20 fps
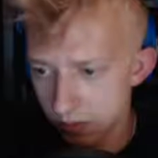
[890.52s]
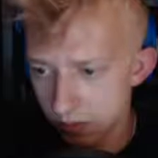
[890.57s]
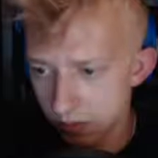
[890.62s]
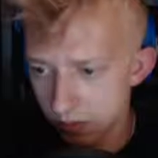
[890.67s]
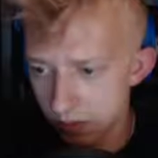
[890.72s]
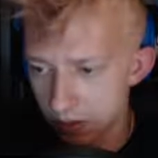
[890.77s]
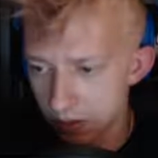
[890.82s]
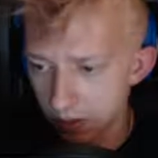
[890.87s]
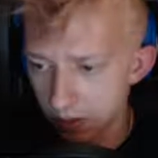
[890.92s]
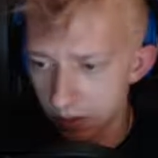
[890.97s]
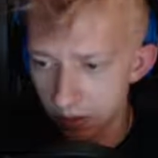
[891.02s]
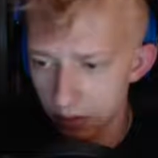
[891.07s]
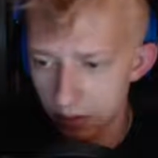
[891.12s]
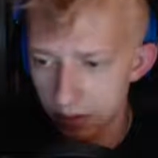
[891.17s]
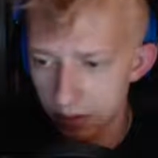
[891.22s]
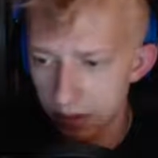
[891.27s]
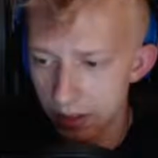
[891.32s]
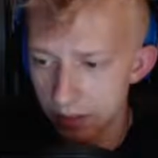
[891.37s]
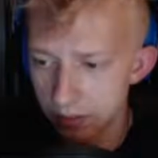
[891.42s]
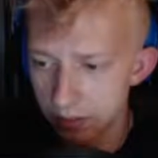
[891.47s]
Take a look at
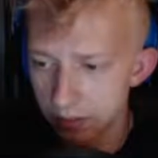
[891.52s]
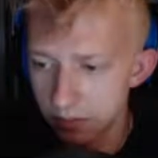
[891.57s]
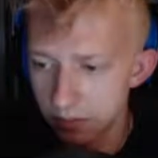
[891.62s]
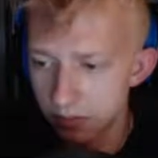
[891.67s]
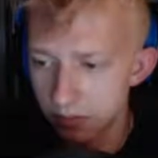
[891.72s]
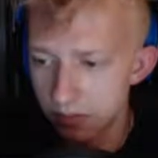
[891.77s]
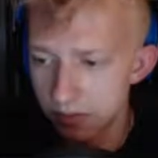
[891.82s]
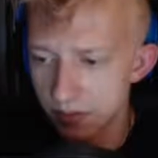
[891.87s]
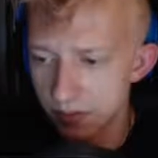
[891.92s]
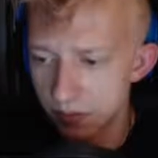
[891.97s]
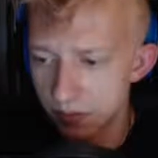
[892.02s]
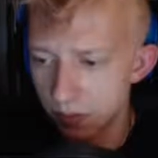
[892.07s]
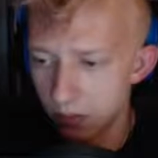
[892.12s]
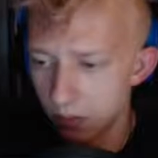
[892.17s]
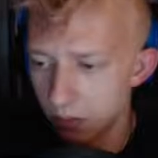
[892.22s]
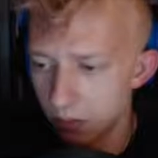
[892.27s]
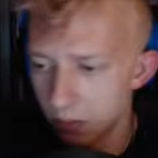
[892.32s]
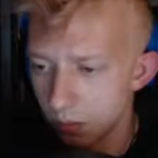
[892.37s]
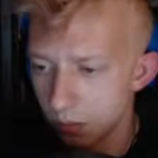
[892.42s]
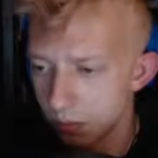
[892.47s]
that. Defense
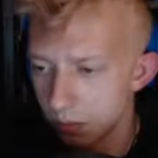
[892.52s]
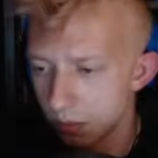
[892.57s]
2.